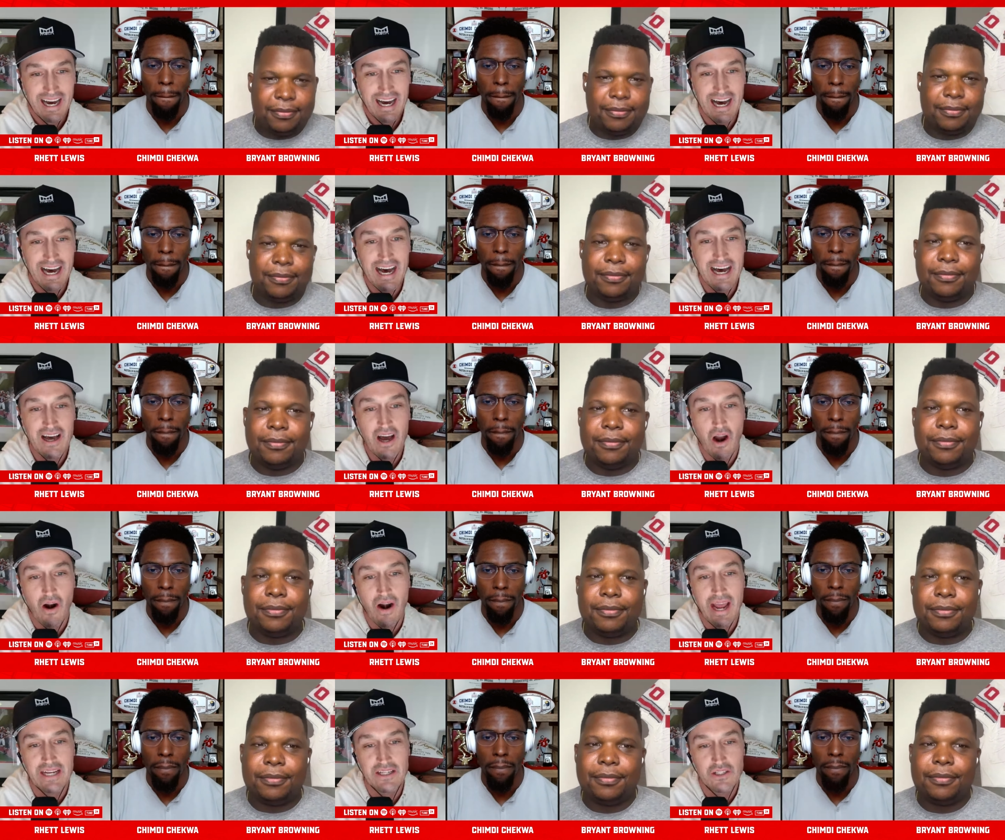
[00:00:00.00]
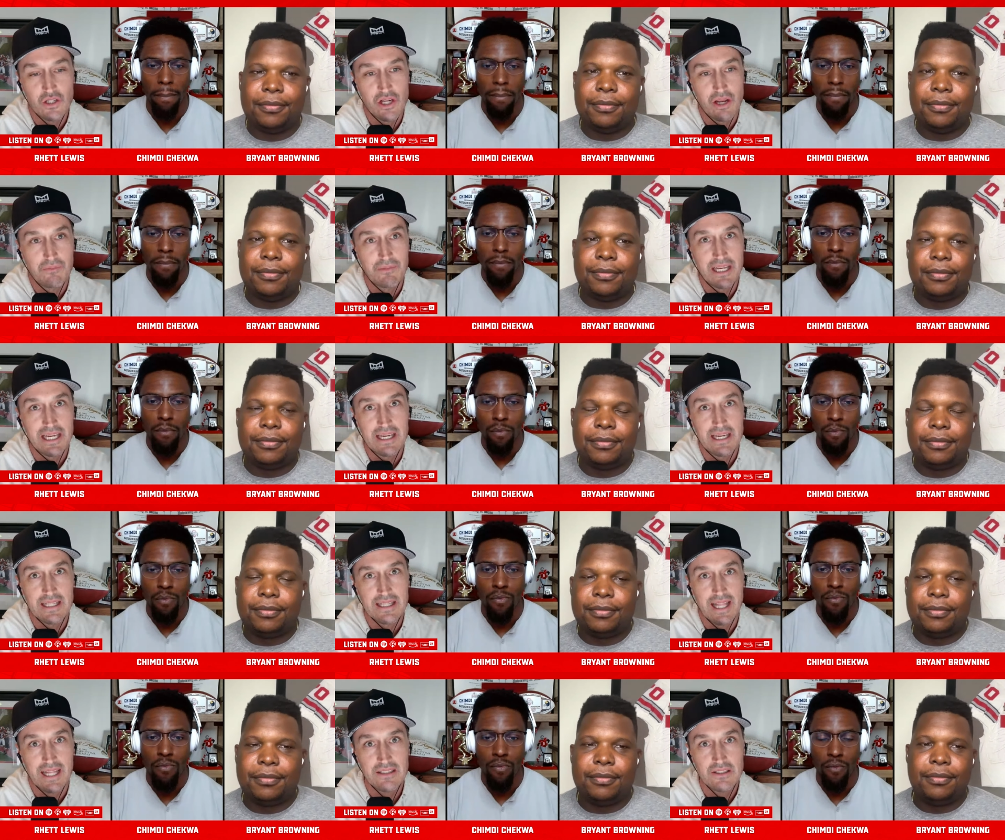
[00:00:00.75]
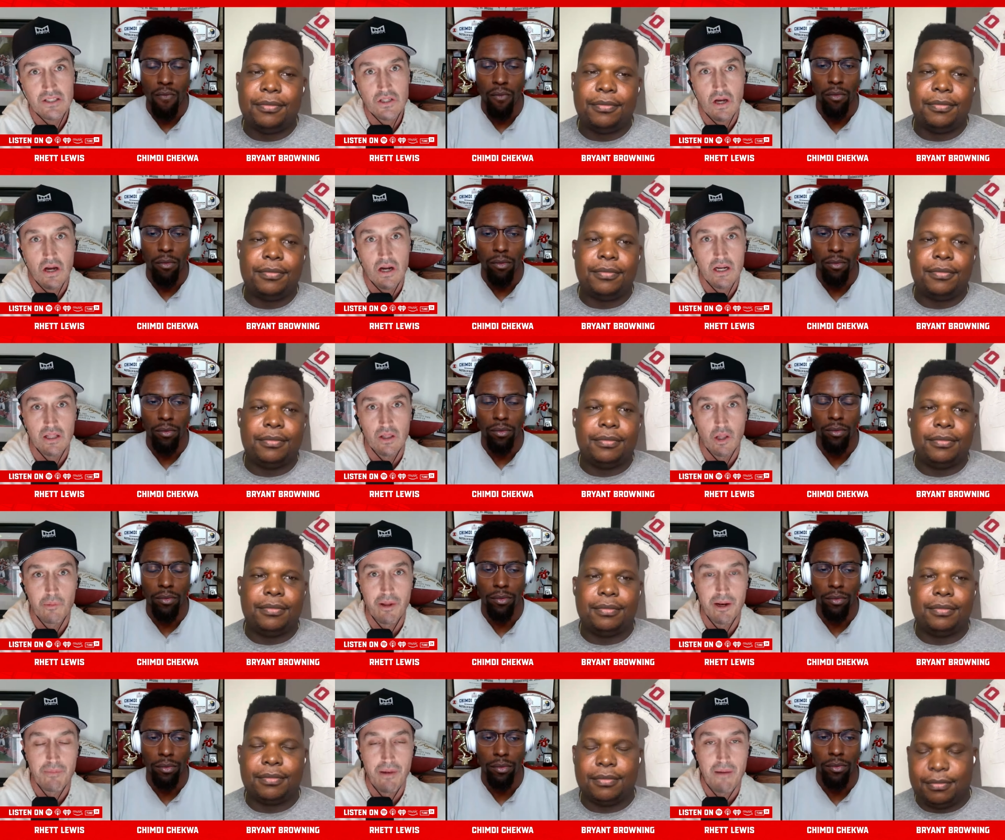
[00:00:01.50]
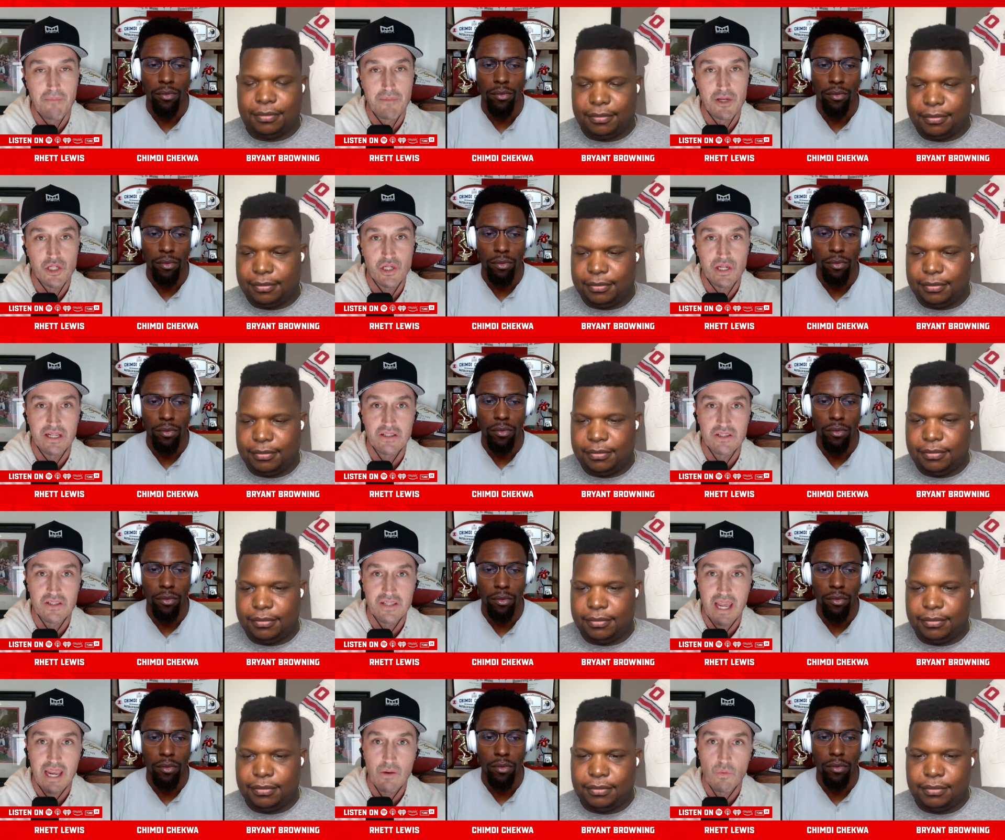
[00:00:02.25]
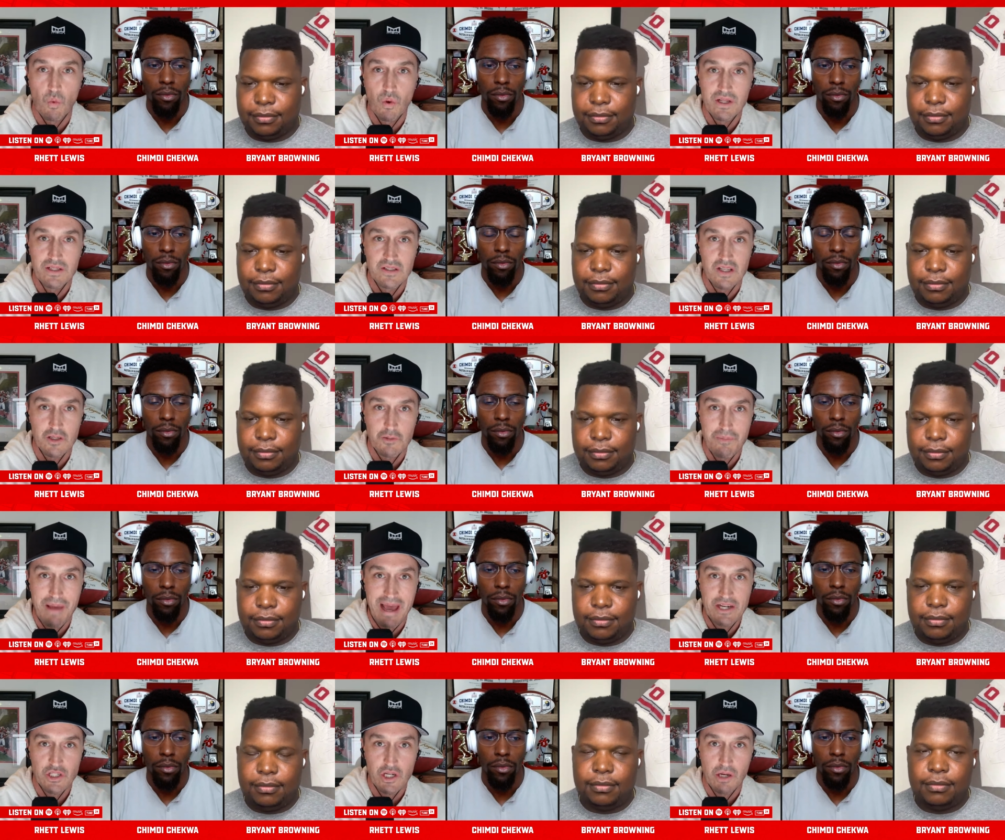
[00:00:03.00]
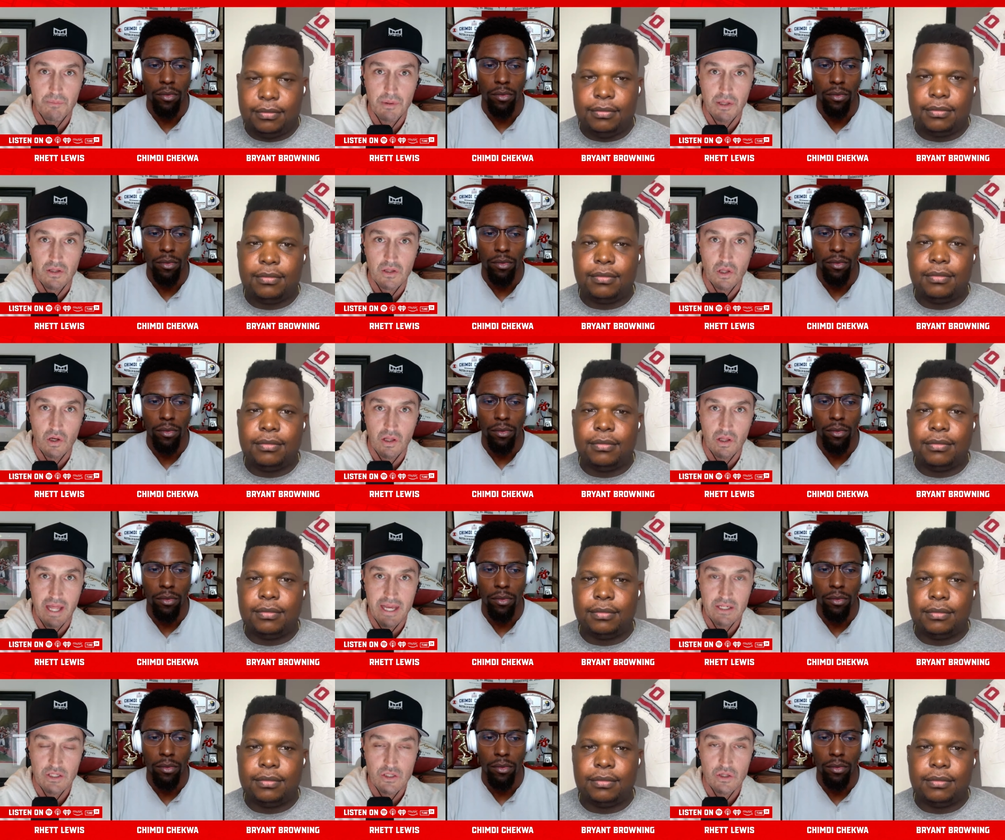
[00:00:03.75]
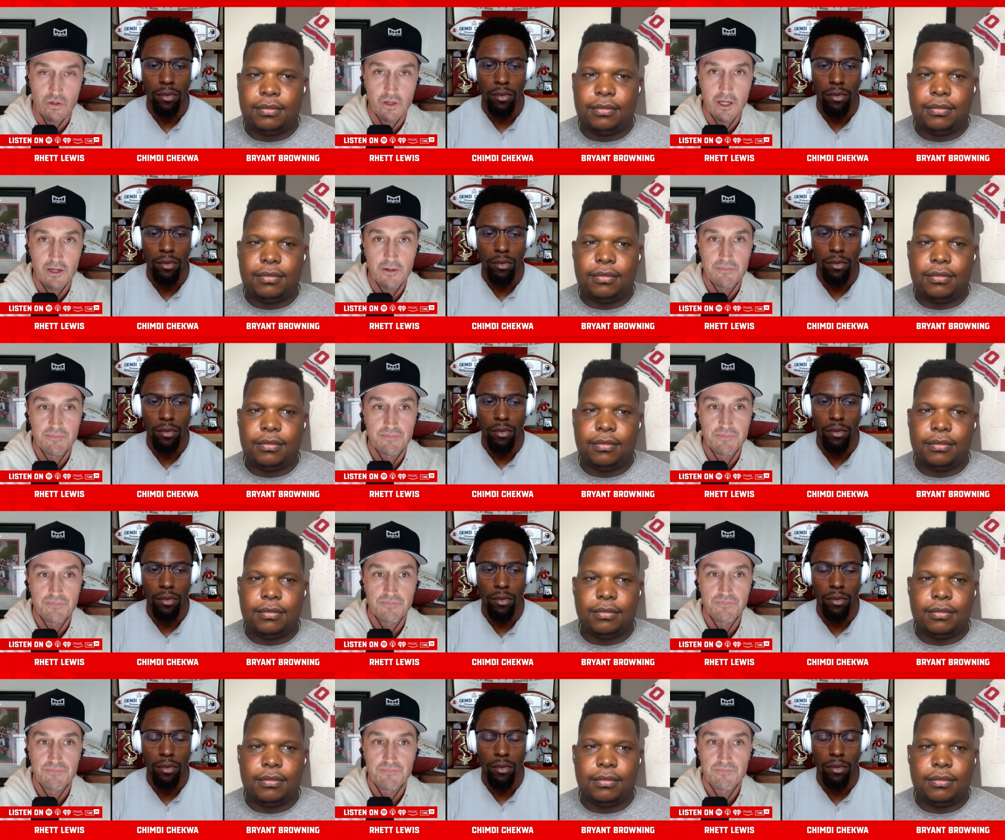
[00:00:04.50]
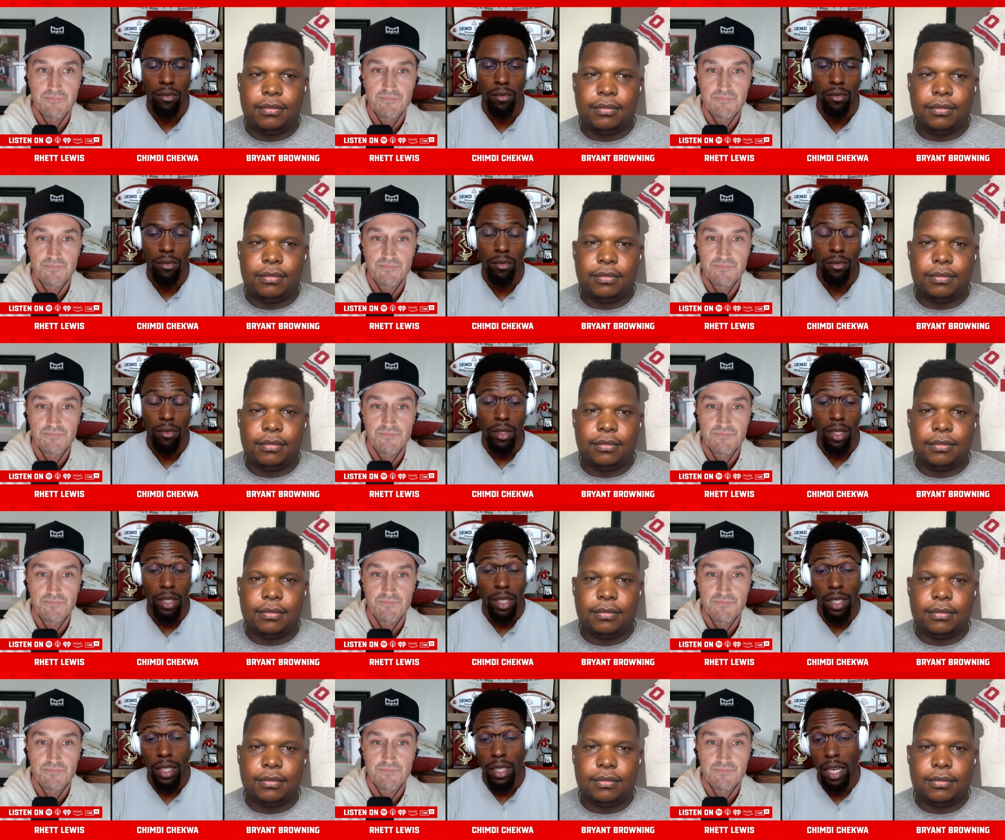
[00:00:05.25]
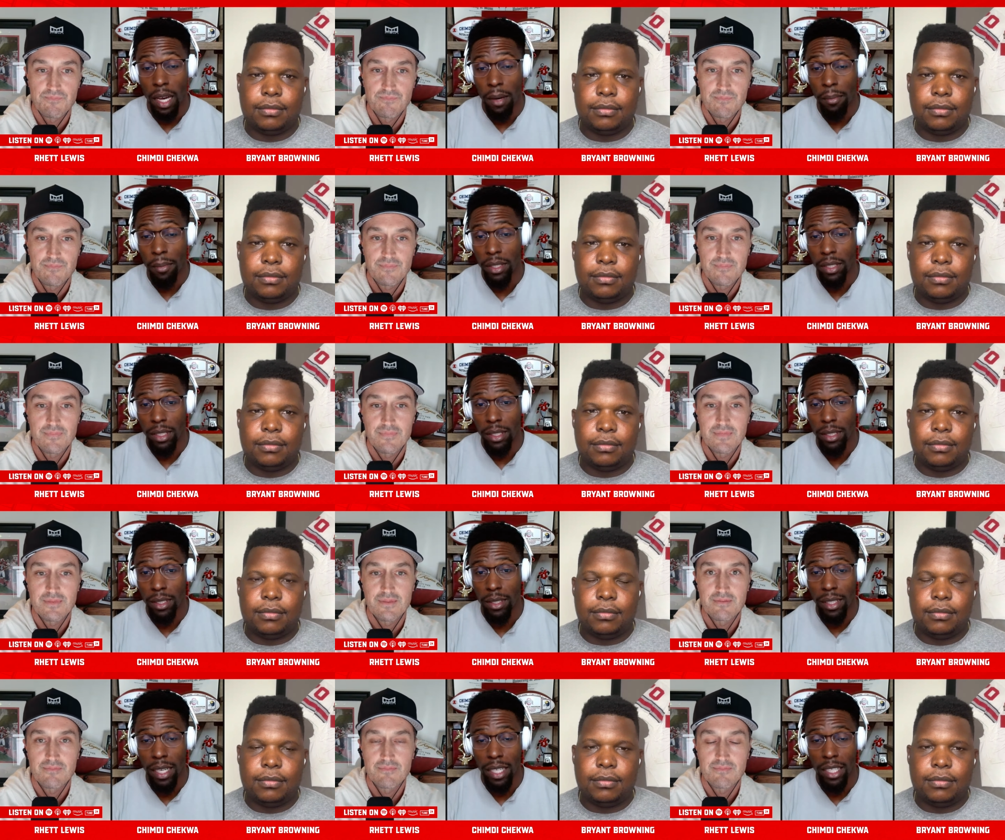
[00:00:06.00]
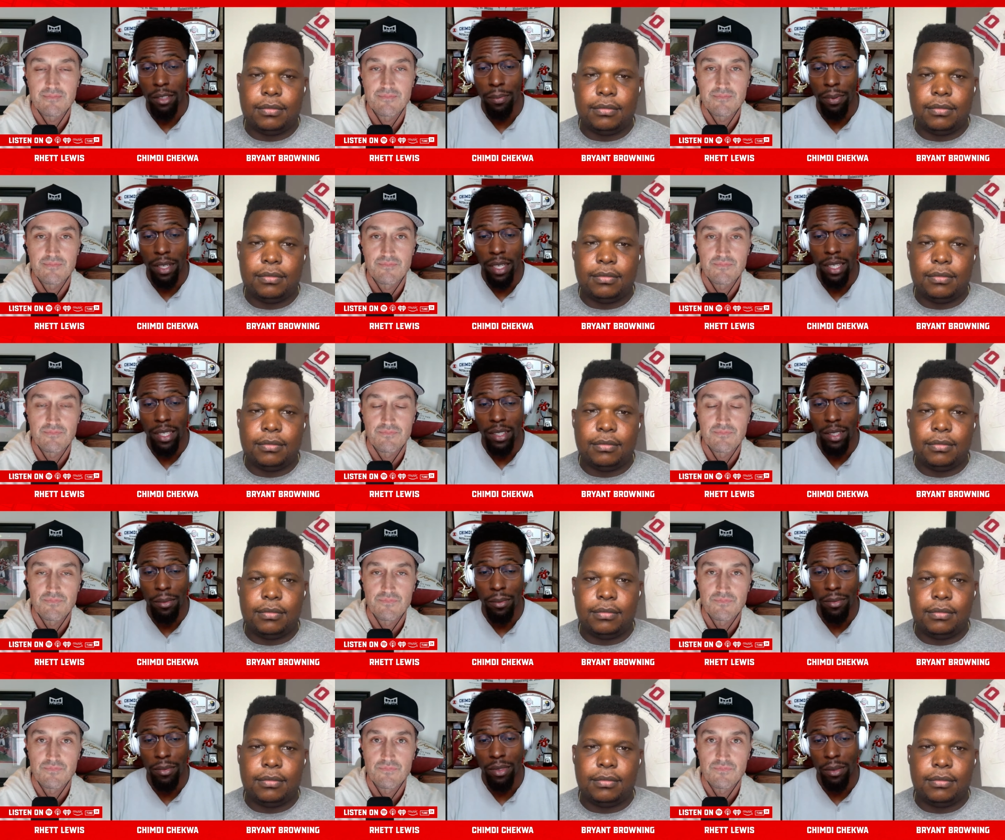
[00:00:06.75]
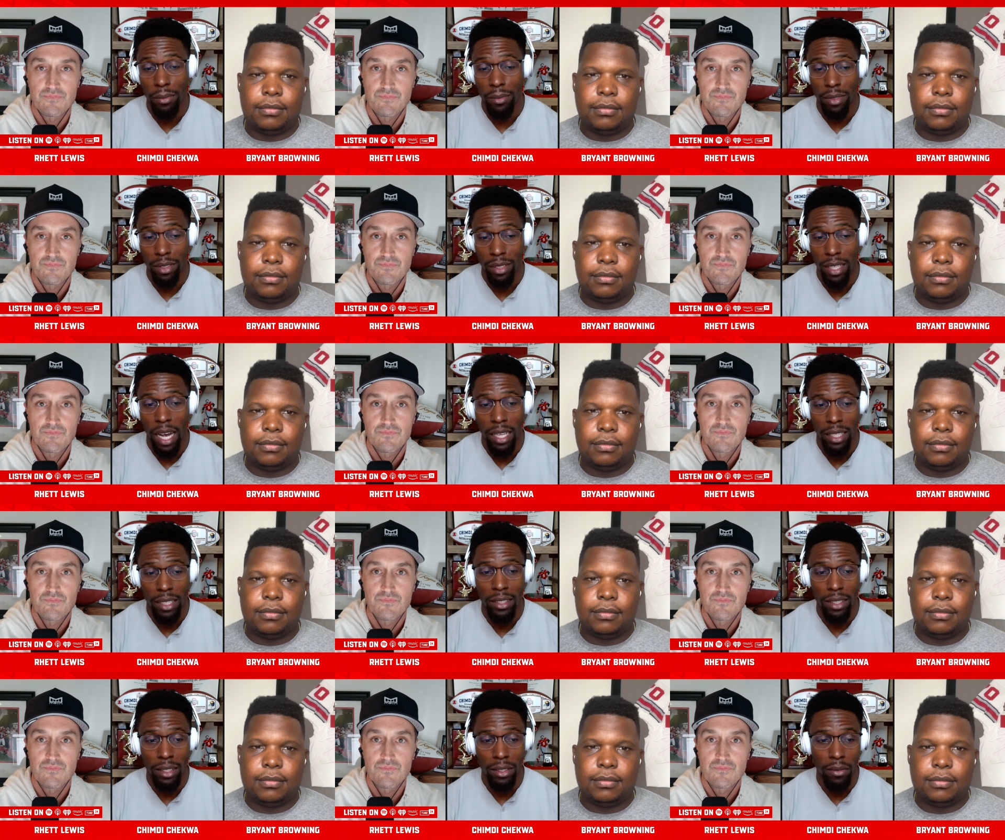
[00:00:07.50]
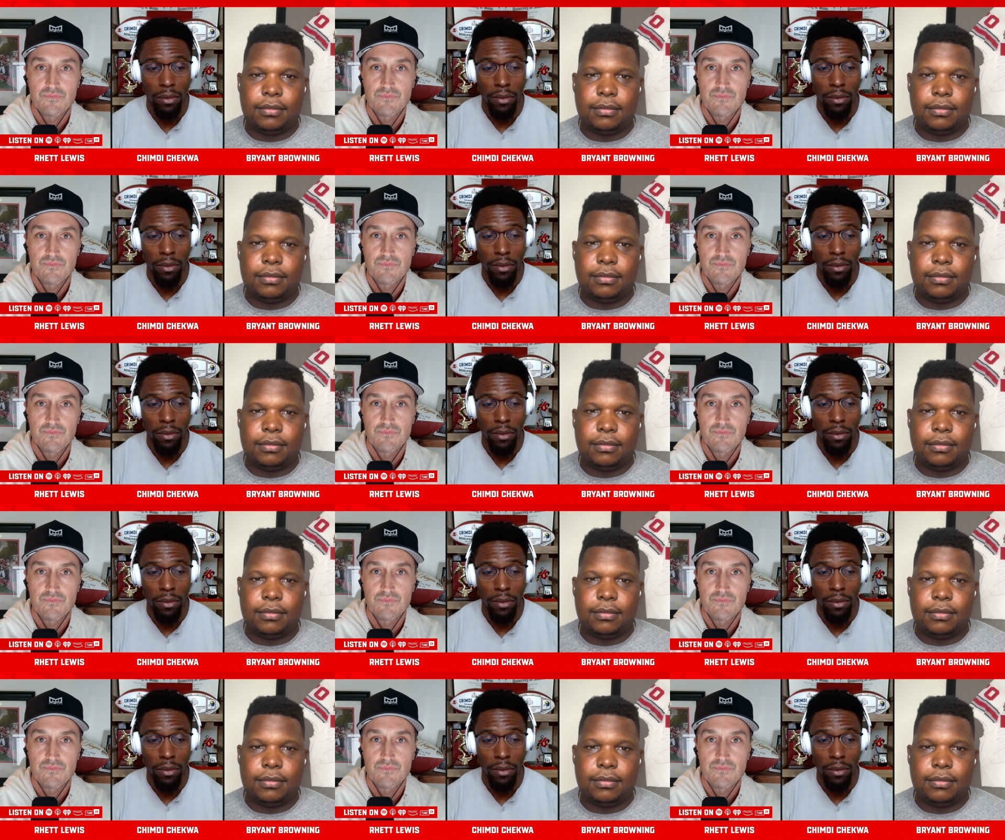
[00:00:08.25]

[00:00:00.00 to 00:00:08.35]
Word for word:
Speaker 1: Uh, all right, Chimdi, let's talk a little bit about Michigan State. What does this matchup look like to you?
Speaker 2: Yeah, Michigan State is playing some some solid